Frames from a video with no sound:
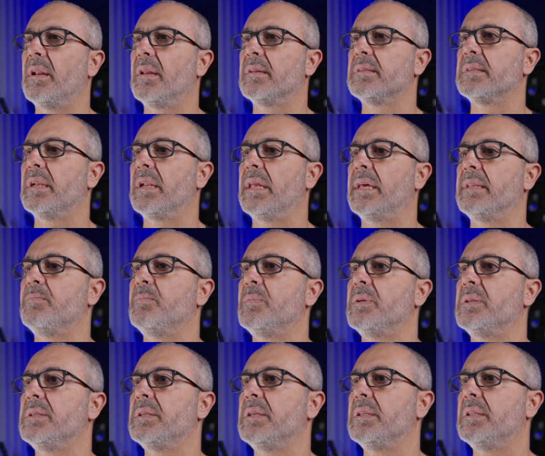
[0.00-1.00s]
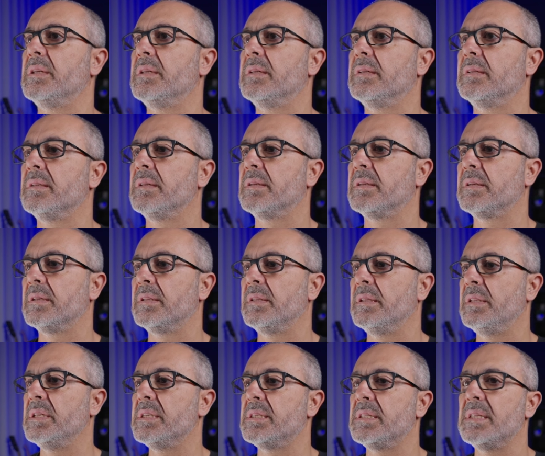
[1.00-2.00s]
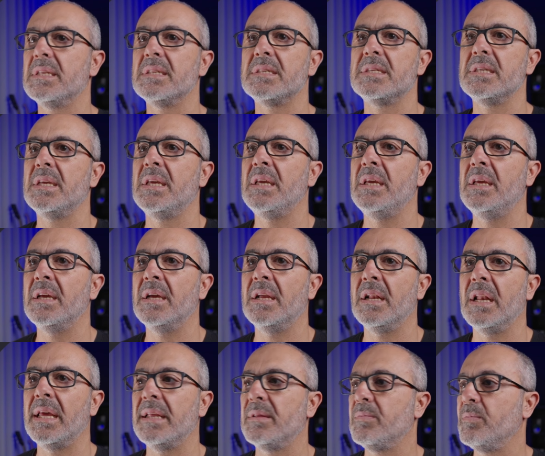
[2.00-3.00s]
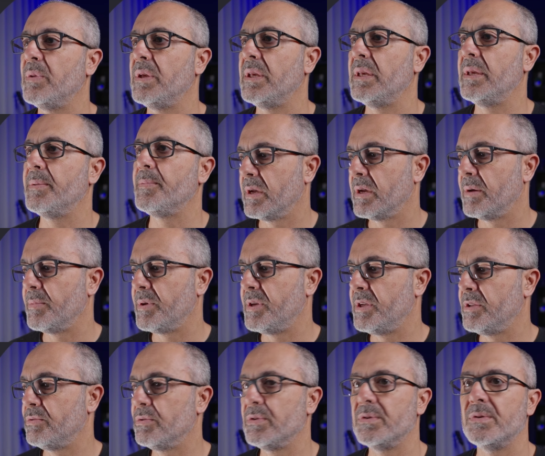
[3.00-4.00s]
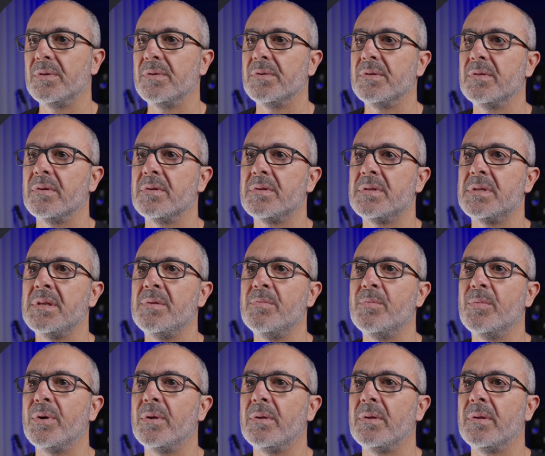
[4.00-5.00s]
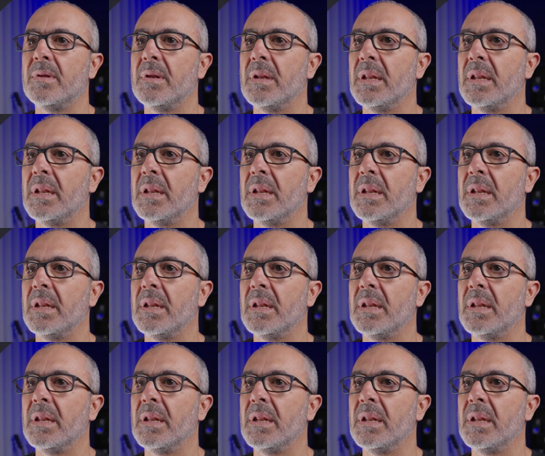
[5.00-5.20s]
so let me see the distance here, let me come here to the symbol,